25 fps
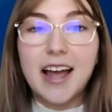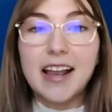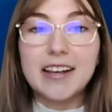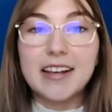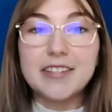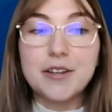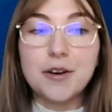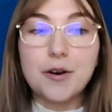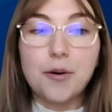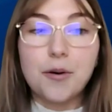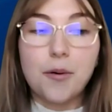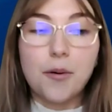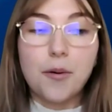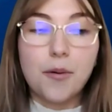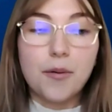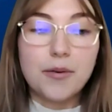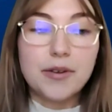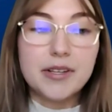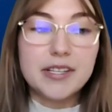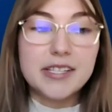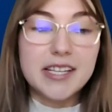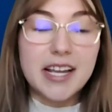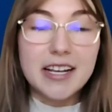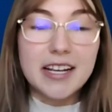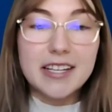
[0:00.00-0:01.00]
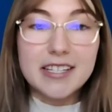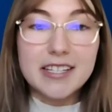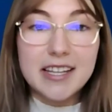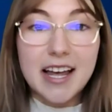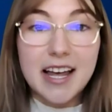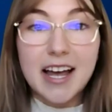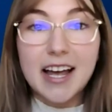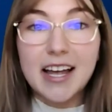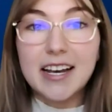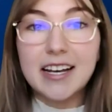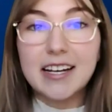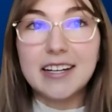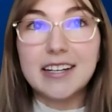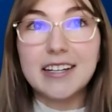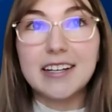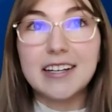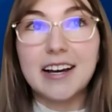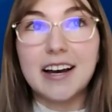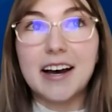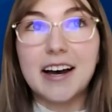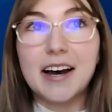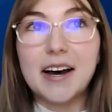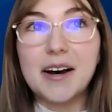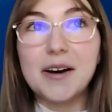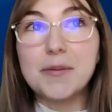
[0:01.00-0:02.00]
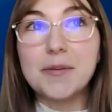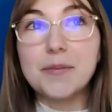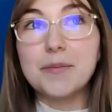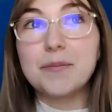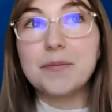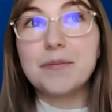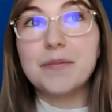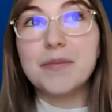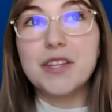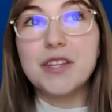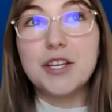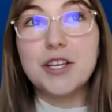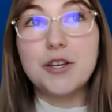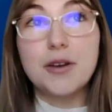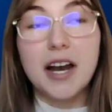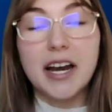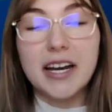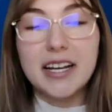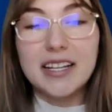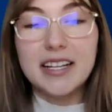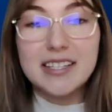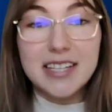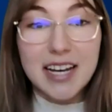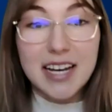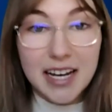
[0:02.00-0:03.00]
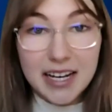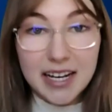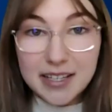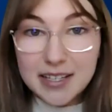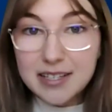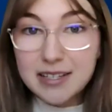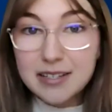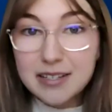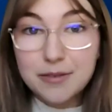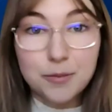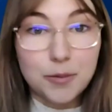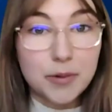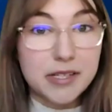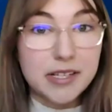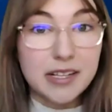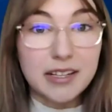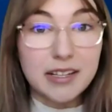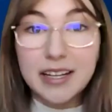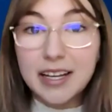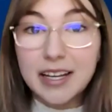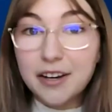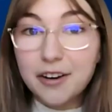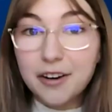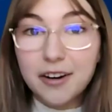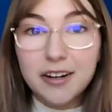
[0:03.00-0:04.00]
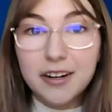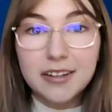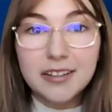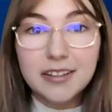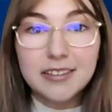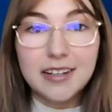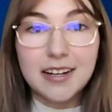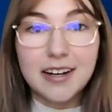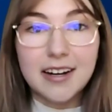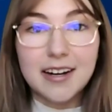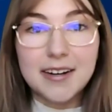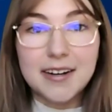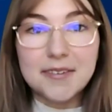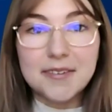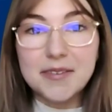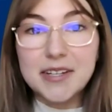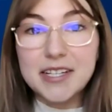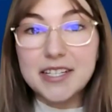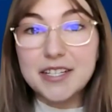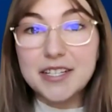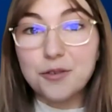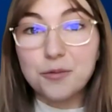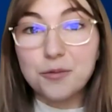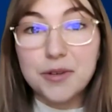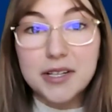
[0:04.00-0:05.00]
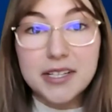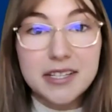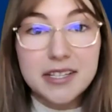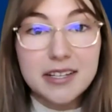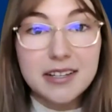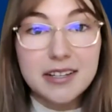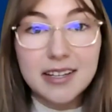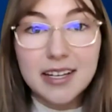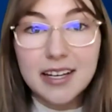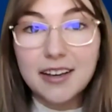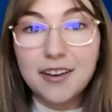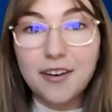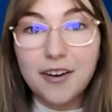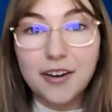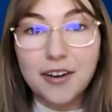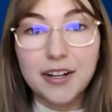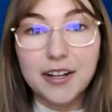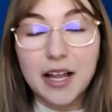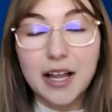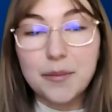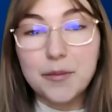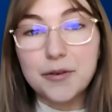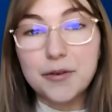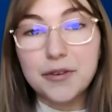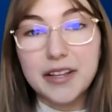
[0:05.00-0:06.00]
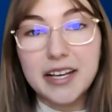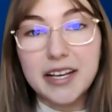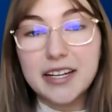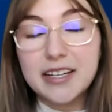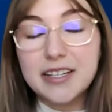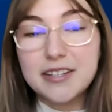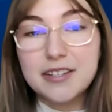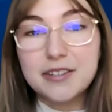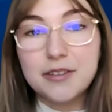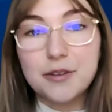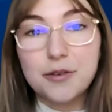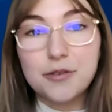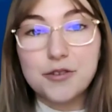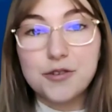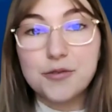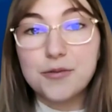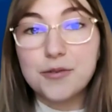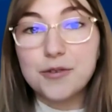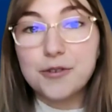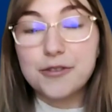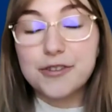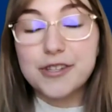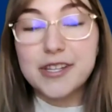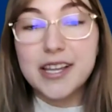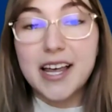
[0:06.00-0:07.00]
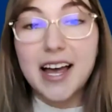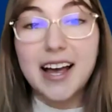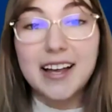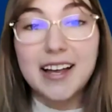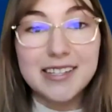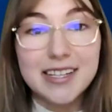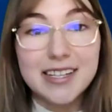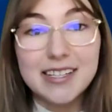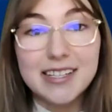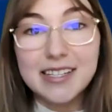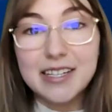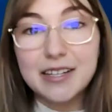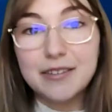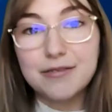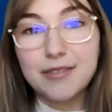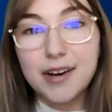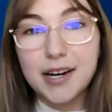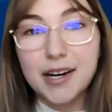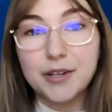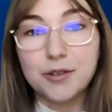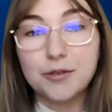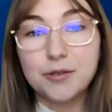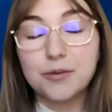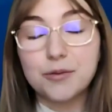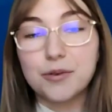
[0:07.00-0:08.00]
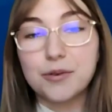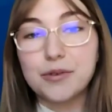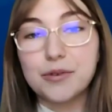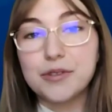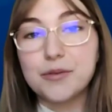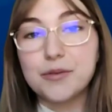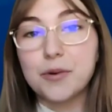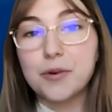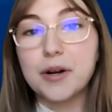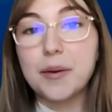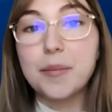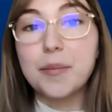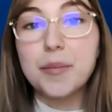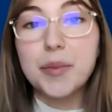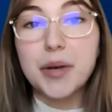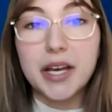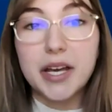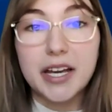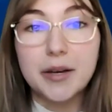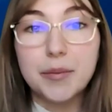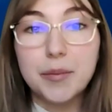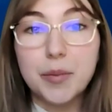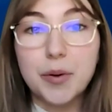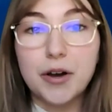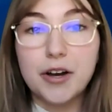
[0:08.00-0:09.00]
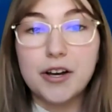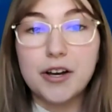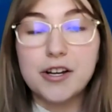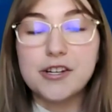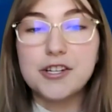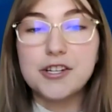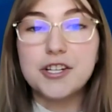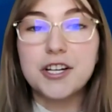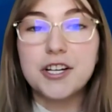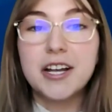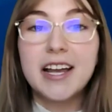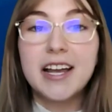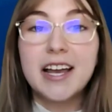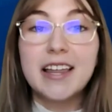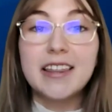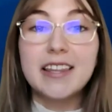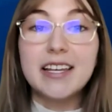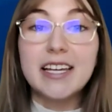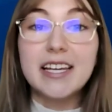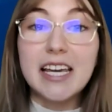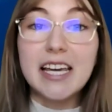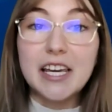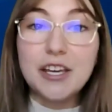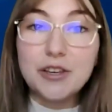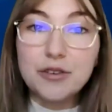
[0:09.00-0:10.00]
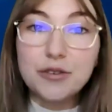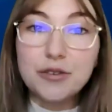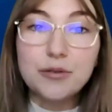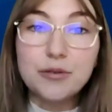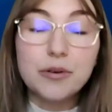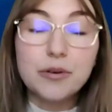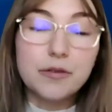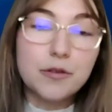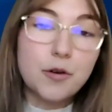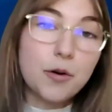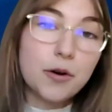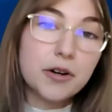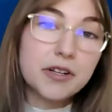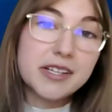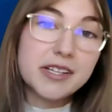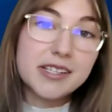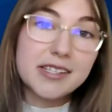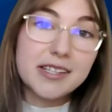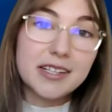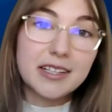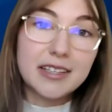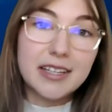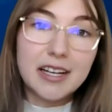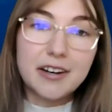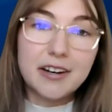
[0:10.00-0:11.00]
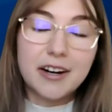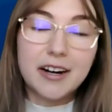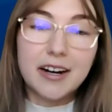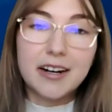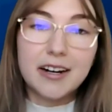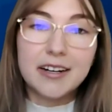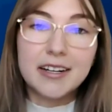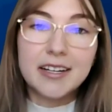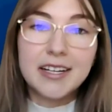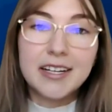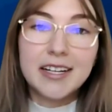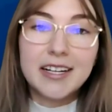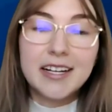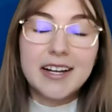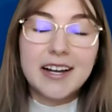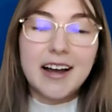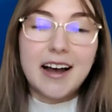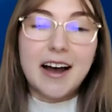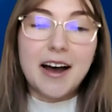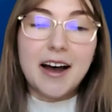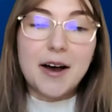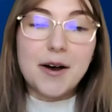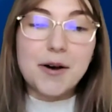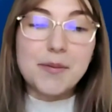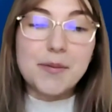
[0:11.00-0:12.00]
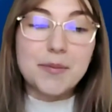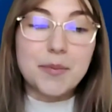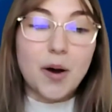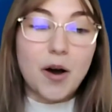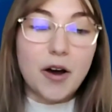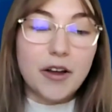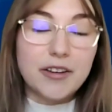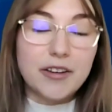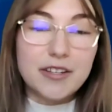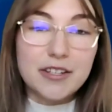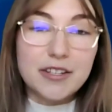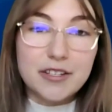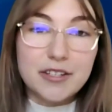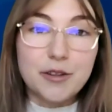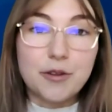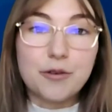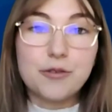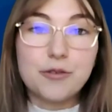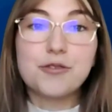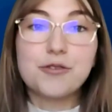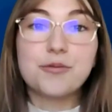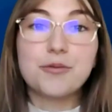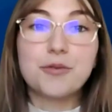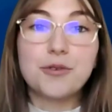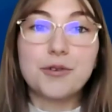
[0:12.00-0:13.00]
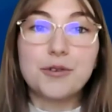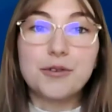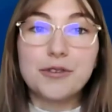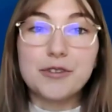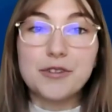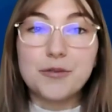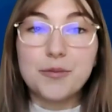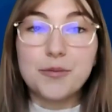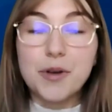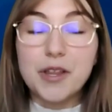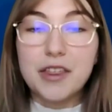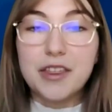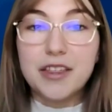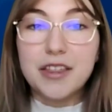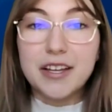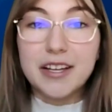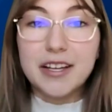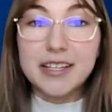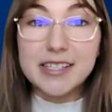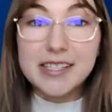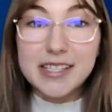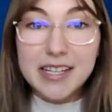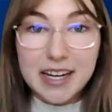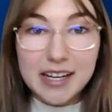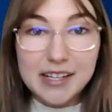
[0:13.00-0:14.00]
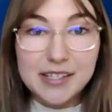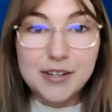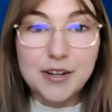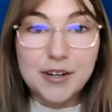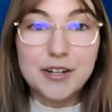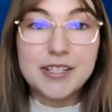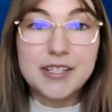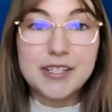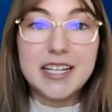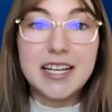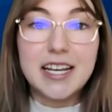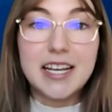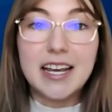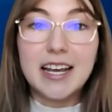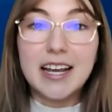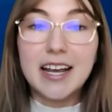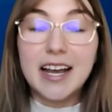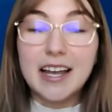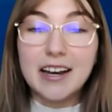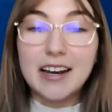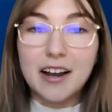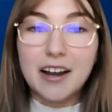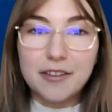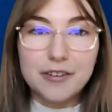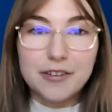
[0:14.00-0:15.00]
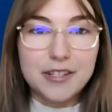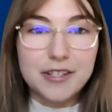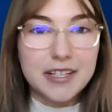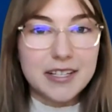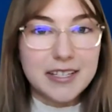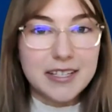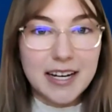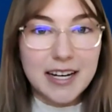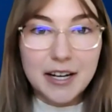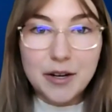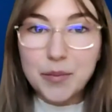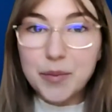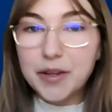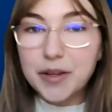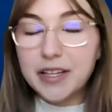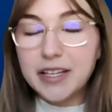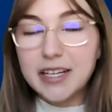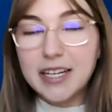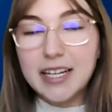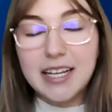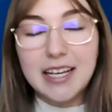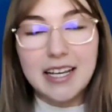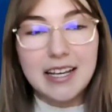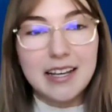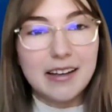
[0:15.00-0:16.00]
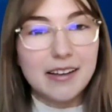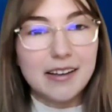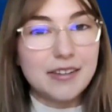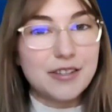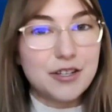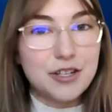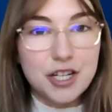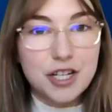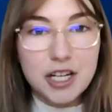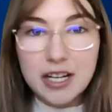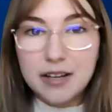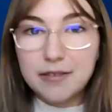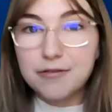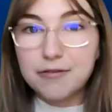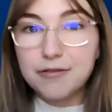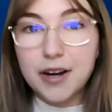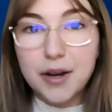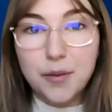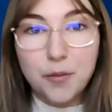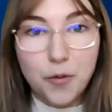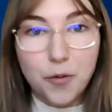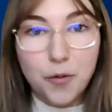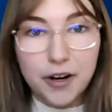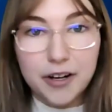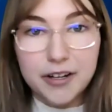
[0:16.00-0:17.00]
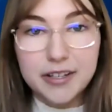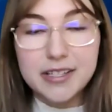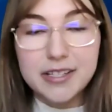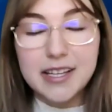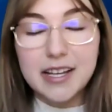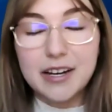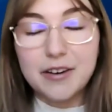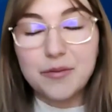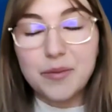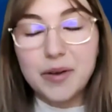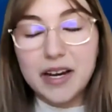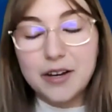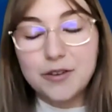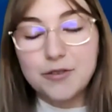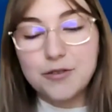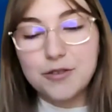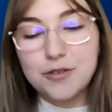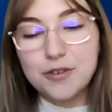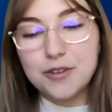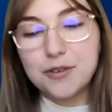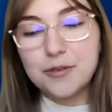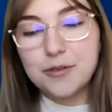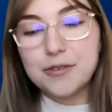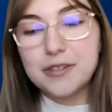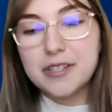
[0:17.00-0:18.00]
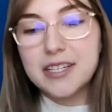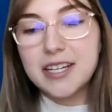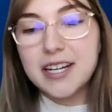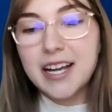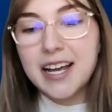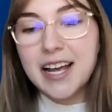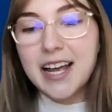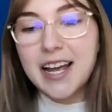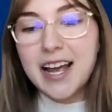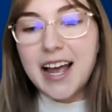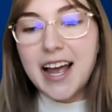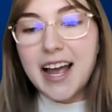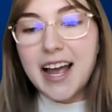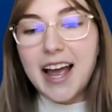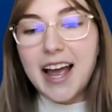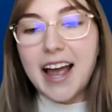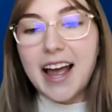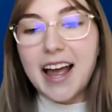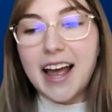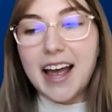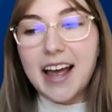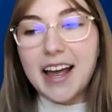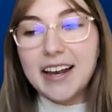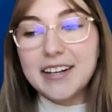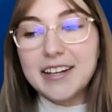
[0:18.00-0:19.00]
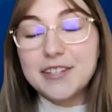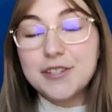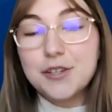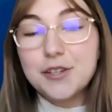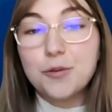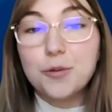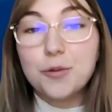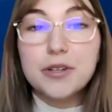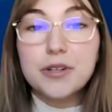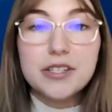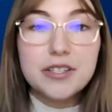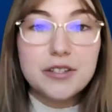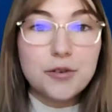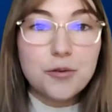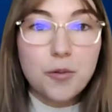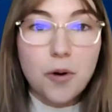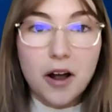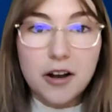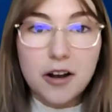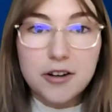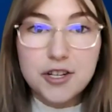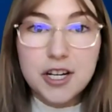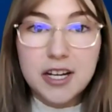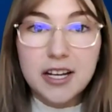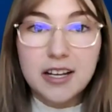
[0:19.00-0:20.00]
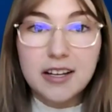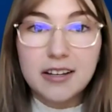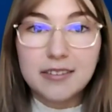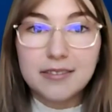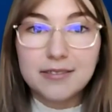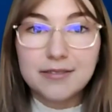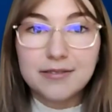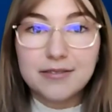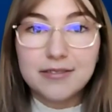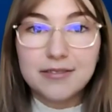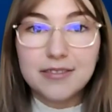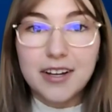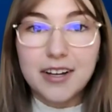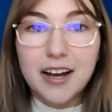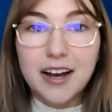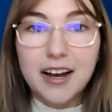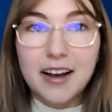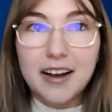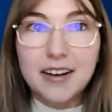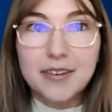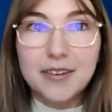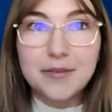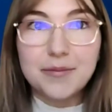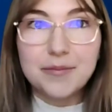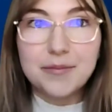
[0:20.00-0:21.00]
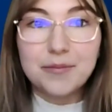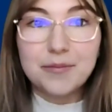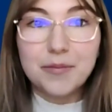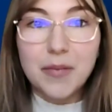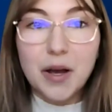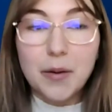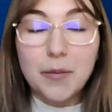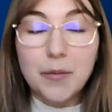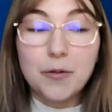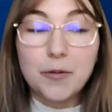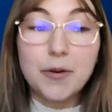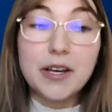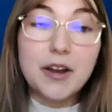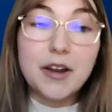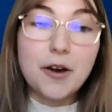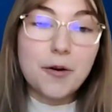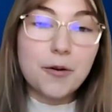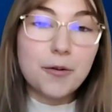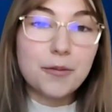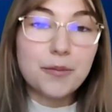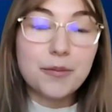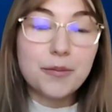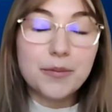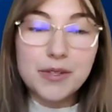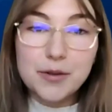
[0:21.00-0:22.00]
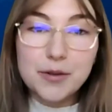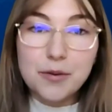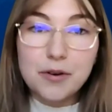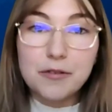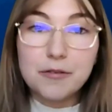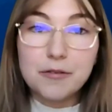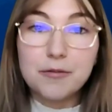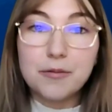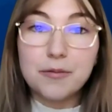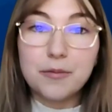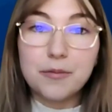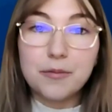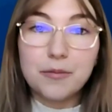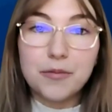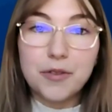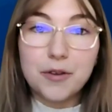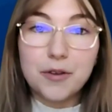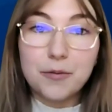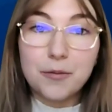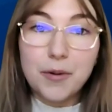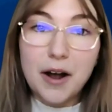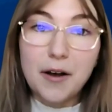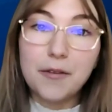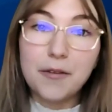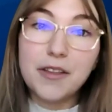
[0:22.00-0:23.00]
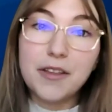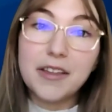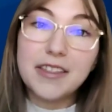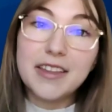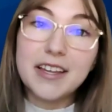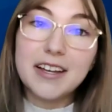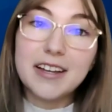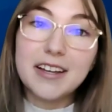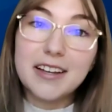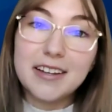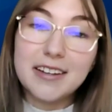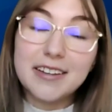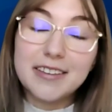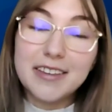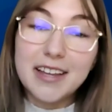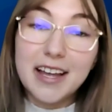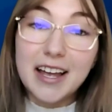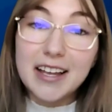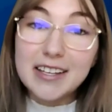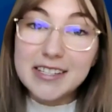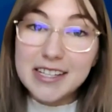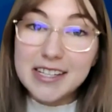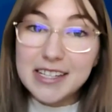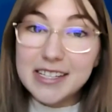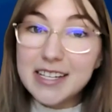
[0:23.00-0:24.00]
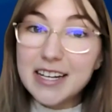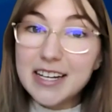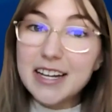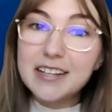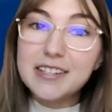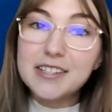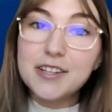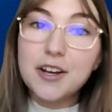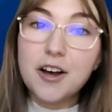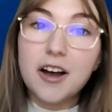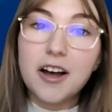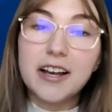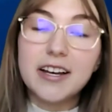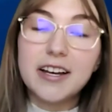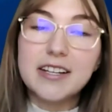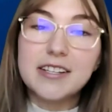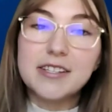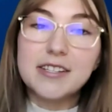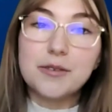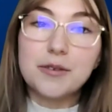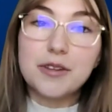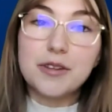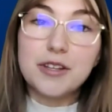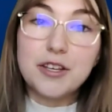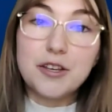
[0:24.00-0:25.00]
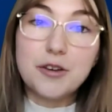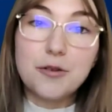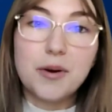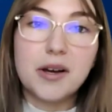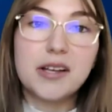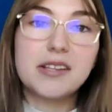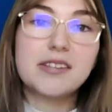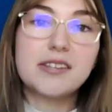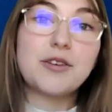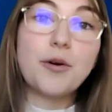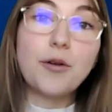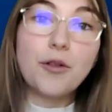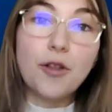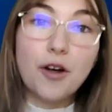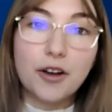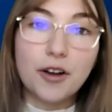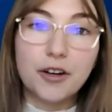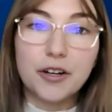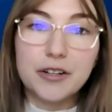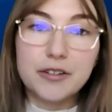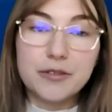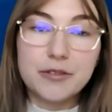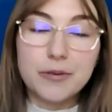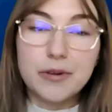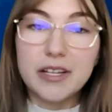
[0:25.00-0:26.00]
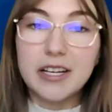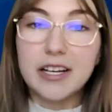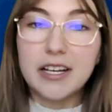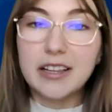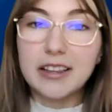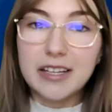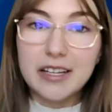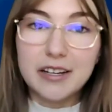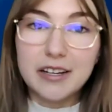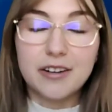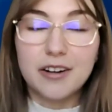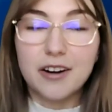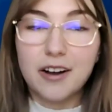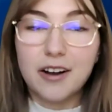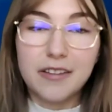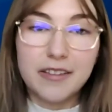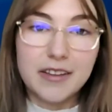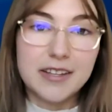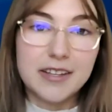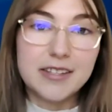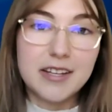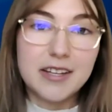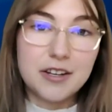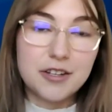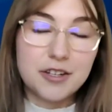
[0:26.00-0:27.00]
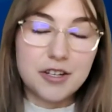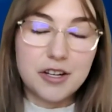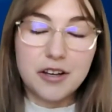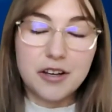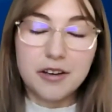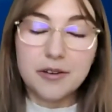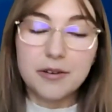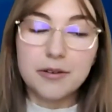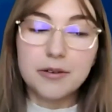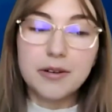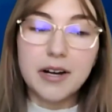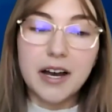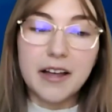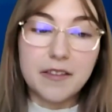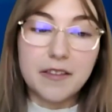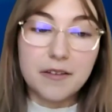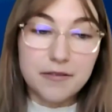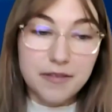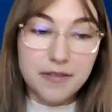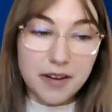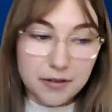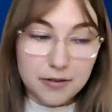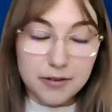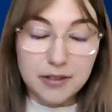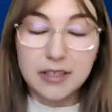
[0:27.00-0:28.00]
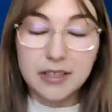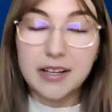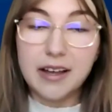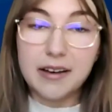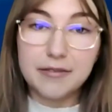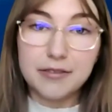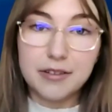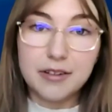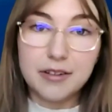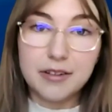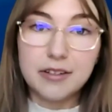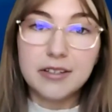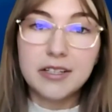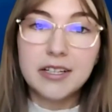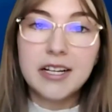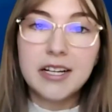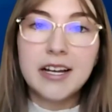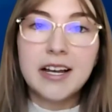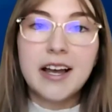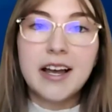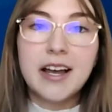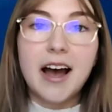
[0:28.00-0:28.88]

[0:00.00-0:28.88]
And so since then, the United States was a leader until recently on climate-related disclosure rules. The SEC final rules were a big push. The EU, of course, is a leader on disclosure rules with the CSRD and other sustainability ESG frameworks that have been introduced. And so we're still watching. I mean, we know sort of the route that the SEC has gone, and so the US no longer is really a leader on this issue at the federal level.